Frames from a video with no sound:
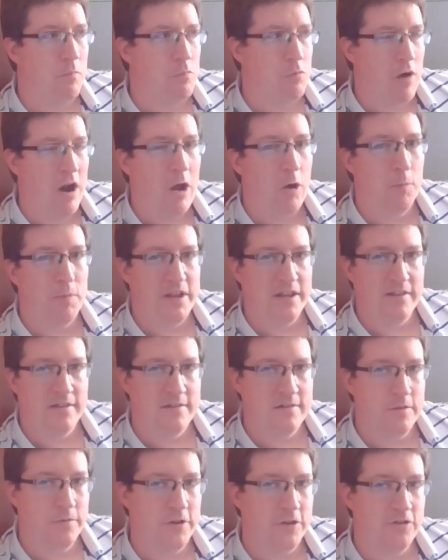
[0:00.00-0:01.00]

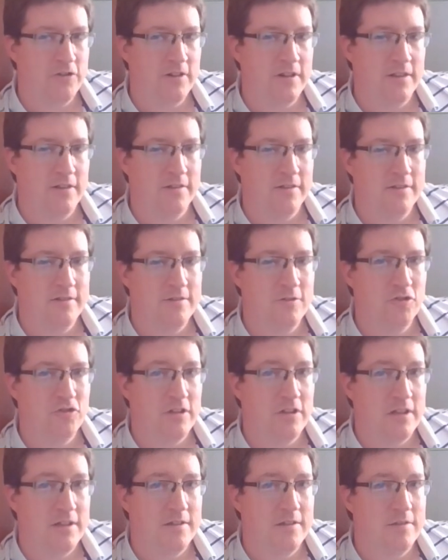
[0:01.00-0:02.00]
browbeaten sufficiently that
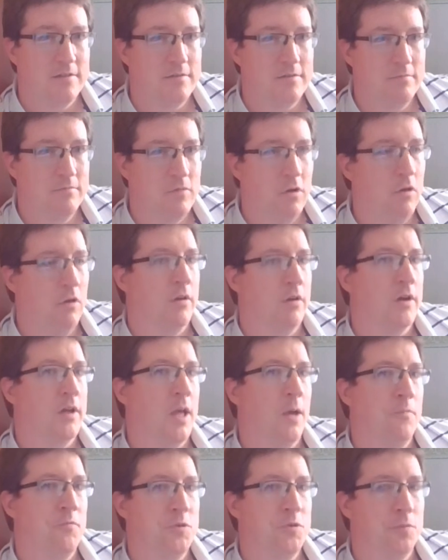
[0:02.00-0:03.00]
she's no longer
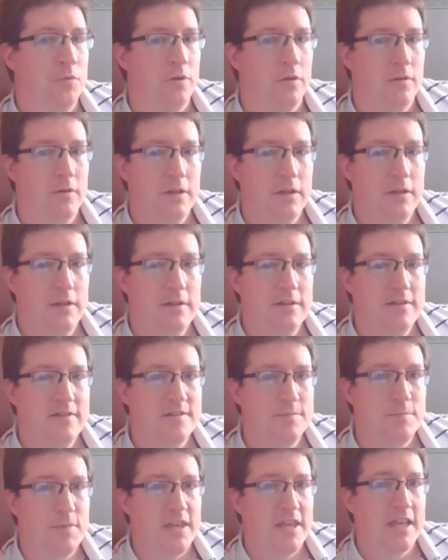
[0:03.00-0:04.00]
comfortable
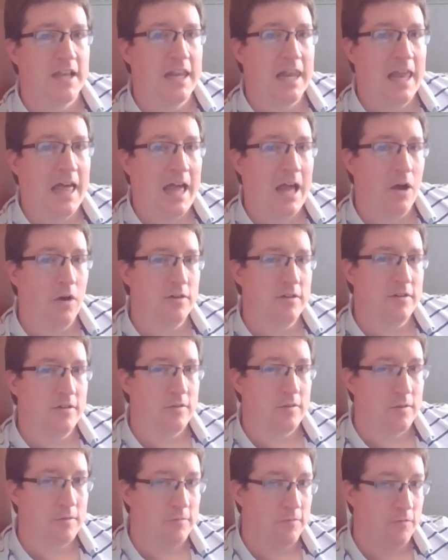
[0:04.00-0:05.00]
speaking aloud
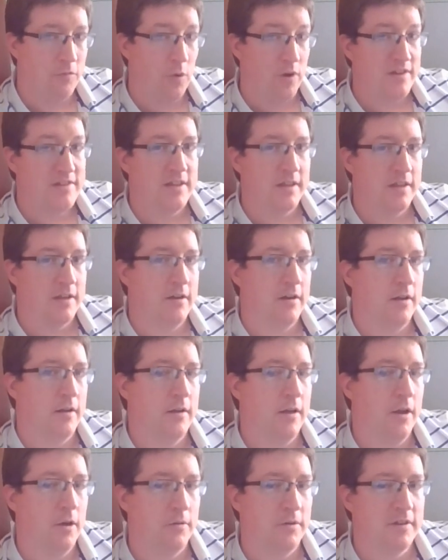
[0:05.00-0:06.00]
or voicing her
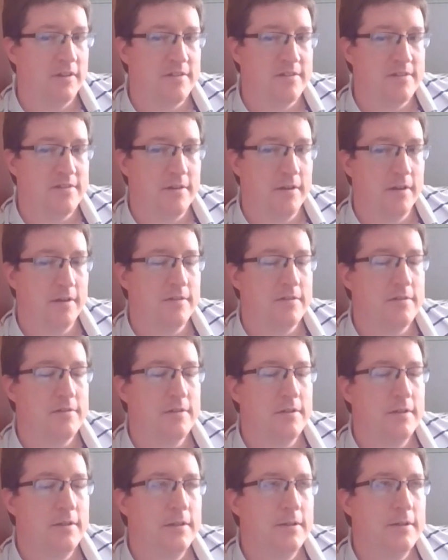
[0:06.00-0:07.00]
own concerns.